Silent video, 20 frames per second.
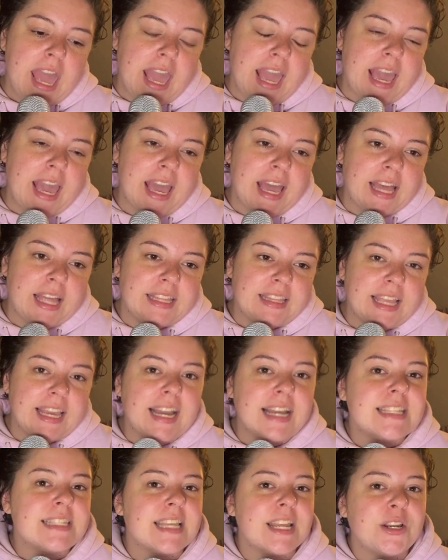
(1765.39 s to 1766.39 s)
And
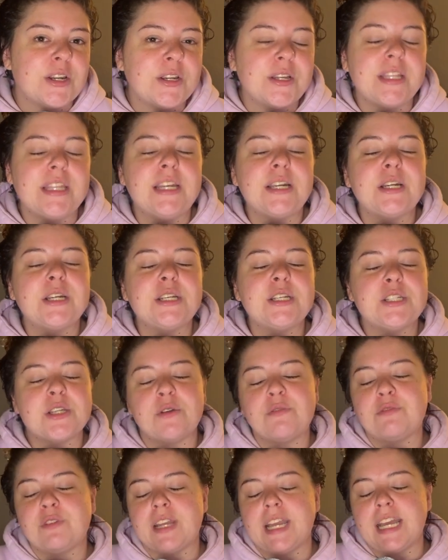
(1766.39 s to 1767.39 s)
like I said earlier,
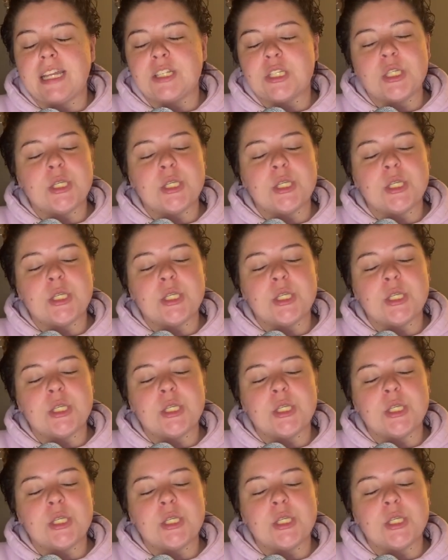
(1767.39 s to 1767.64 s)
don't forget